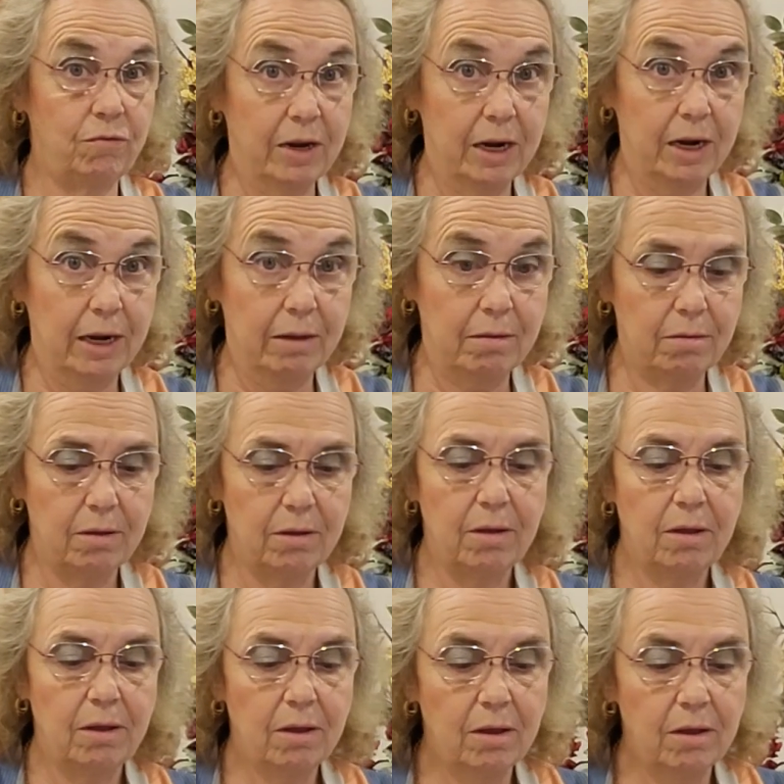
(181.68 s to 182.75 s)
faith
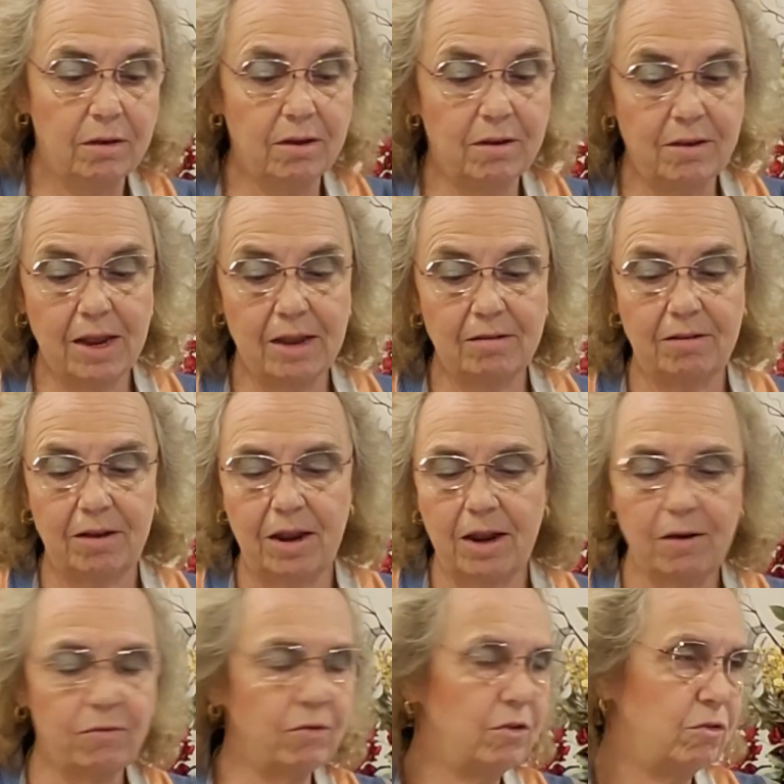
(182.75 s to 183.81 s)
to test
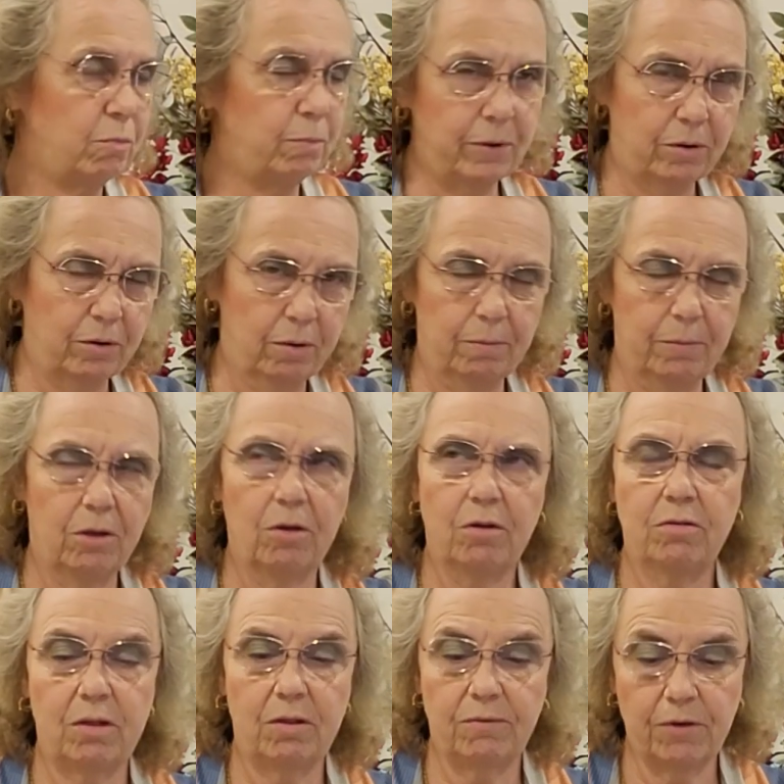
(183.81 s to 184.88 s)
every spirit
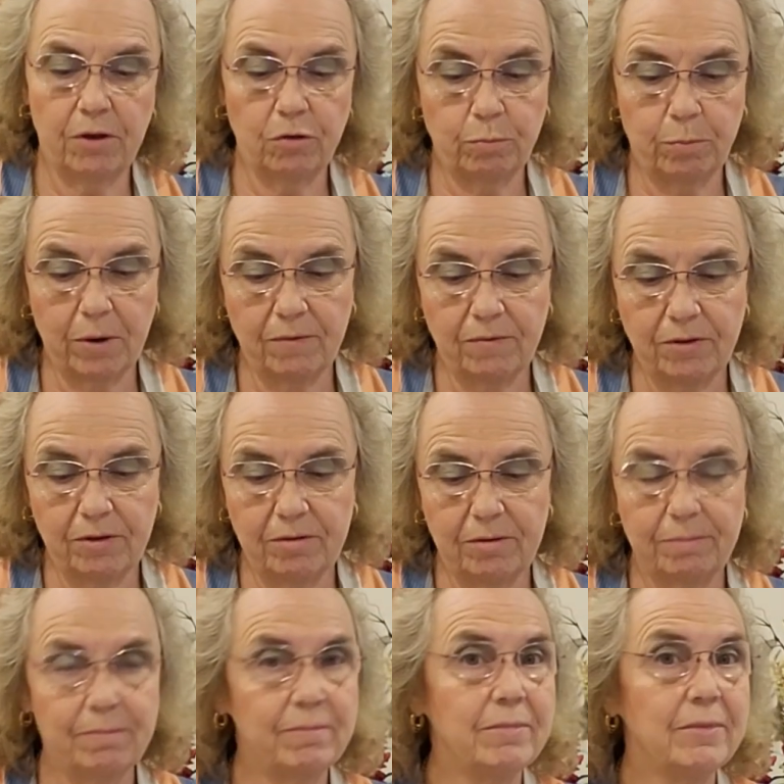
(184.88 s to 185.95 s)
because of the false prophets.
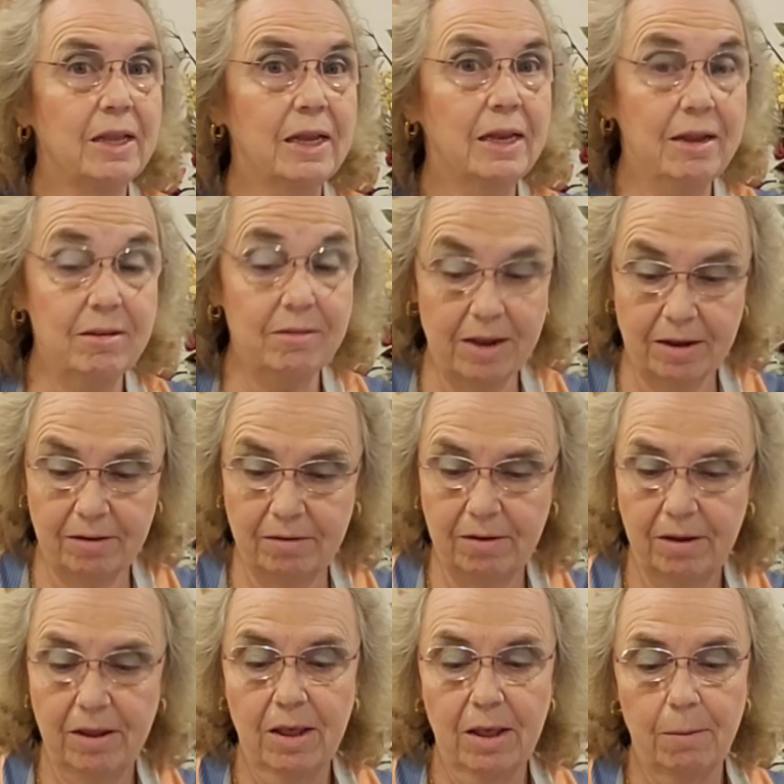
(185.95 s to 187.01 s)
And he says,
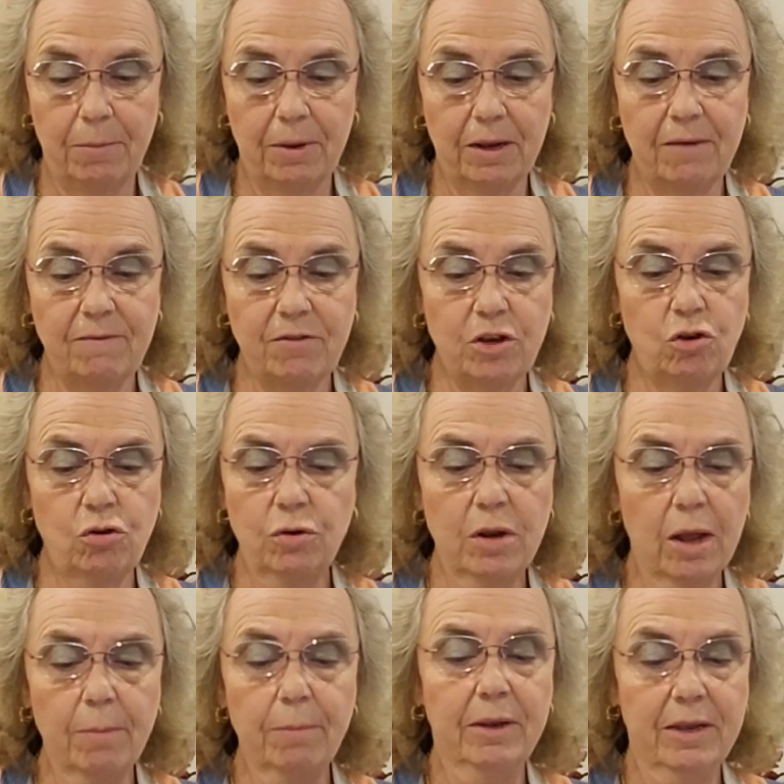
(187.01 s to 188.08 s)
beloved, do
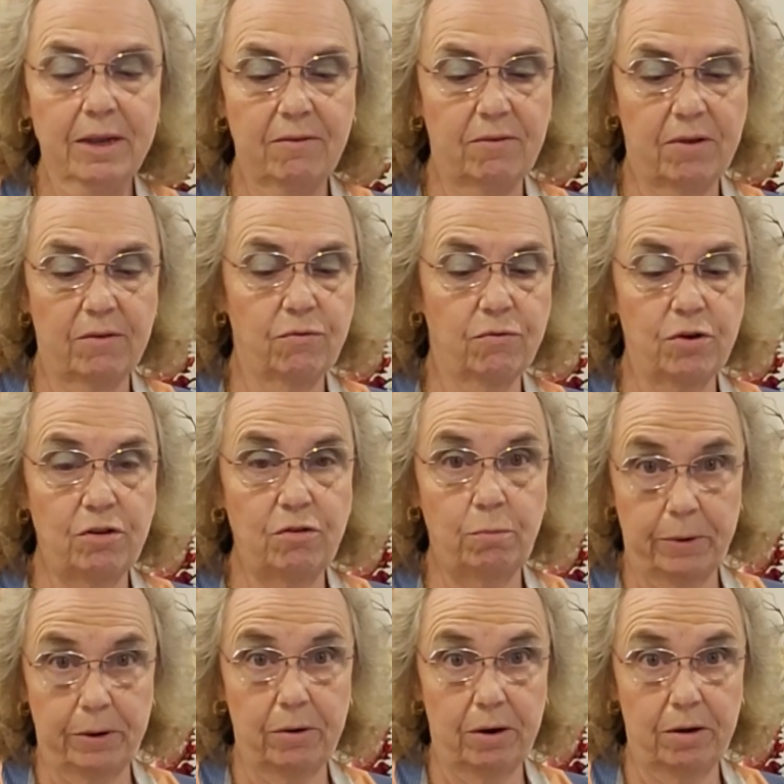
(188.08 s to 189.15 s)
not believe every
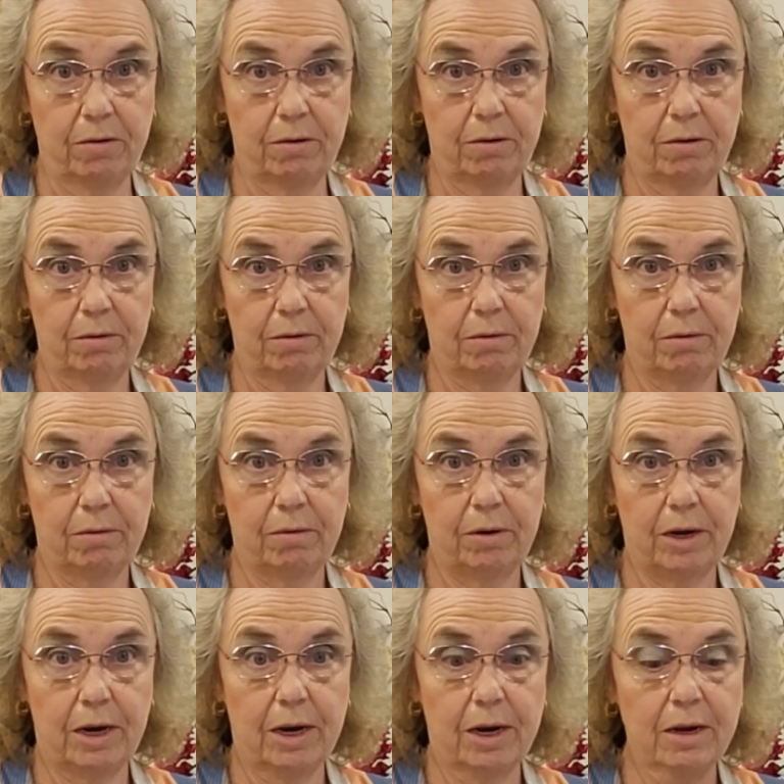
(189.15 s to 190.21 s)
spirit,
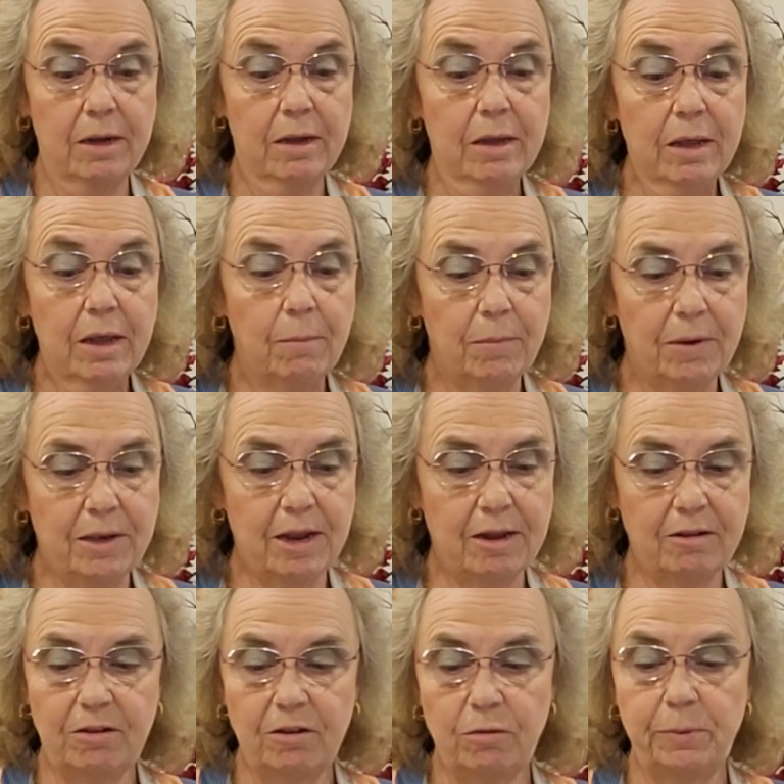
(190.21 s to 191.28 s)
okay? But
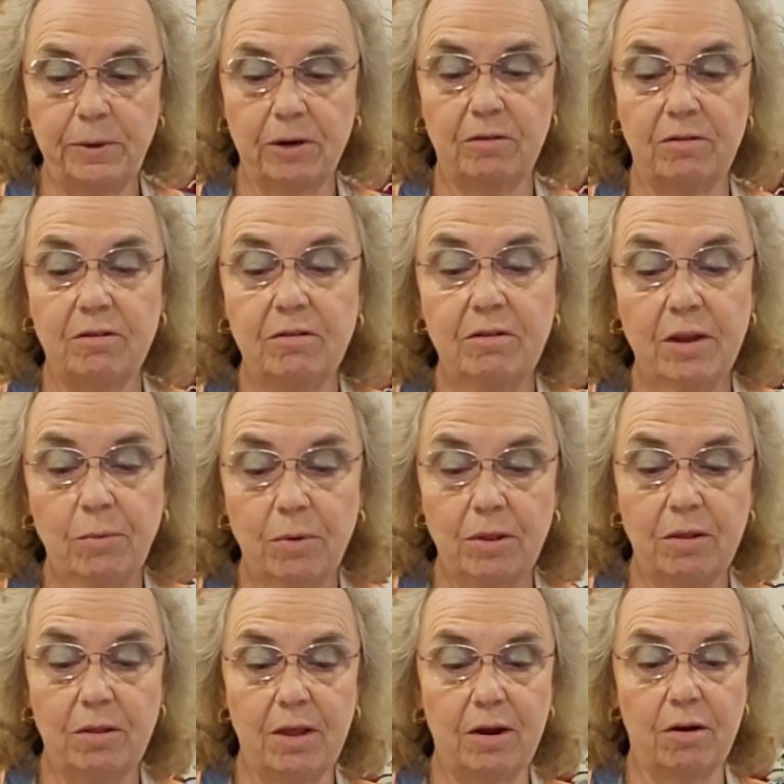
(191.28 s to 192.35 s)
test the spirits to see
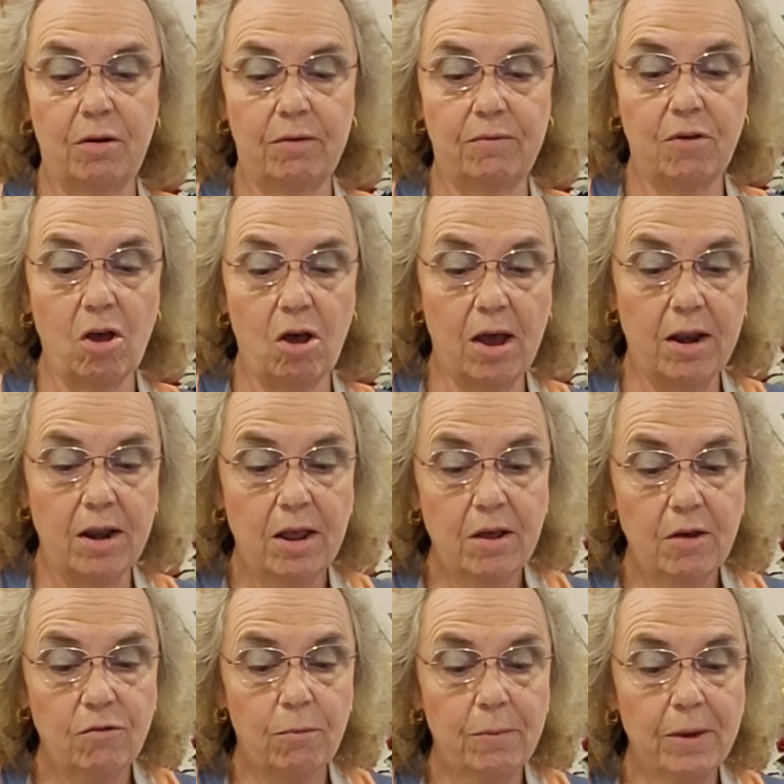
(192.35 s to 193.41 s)
whether they are of God,
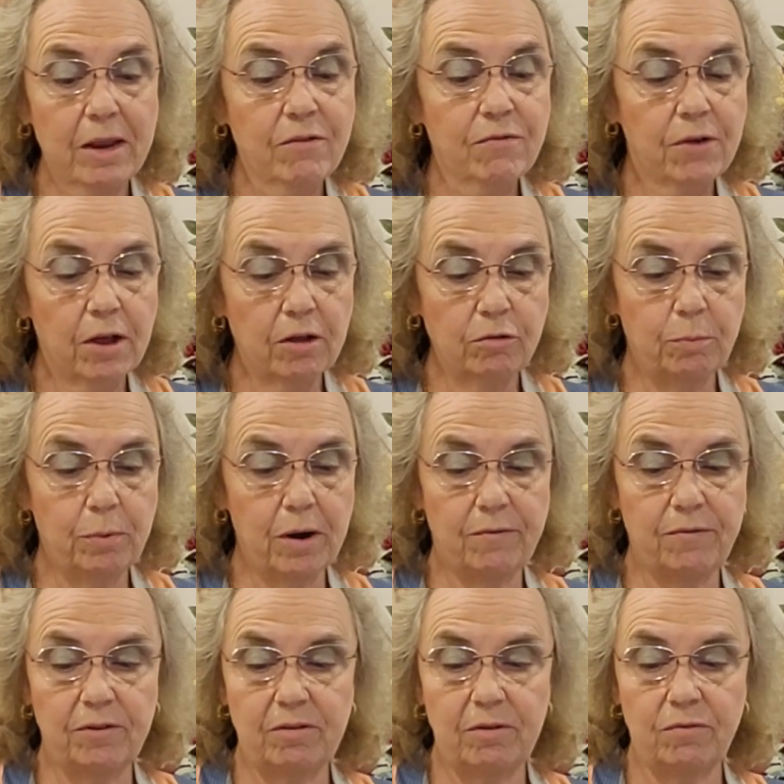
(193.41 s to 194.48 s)
for many false
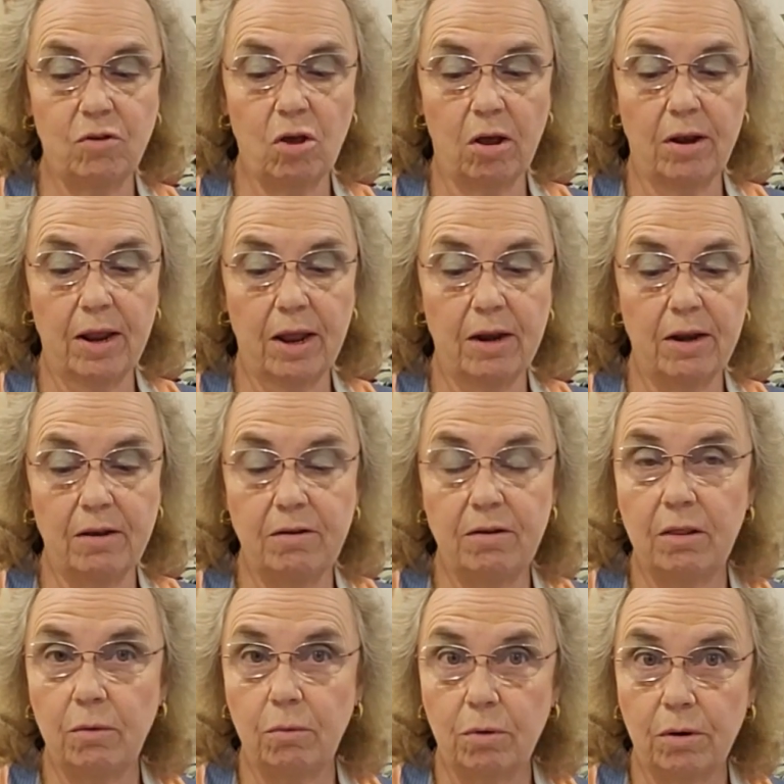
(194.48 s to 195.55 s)
prophets have gone out
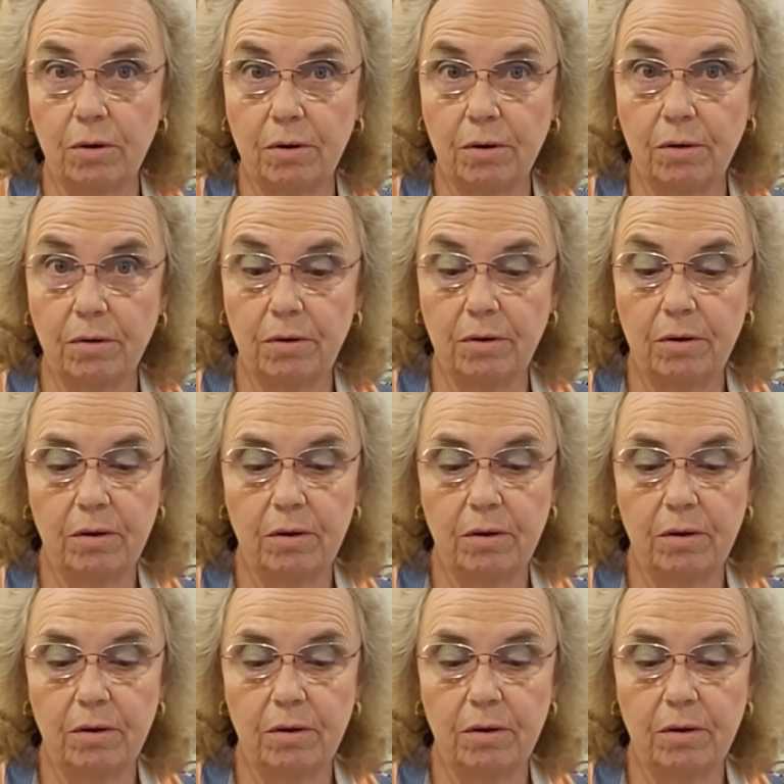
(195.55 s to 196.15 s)
into the world.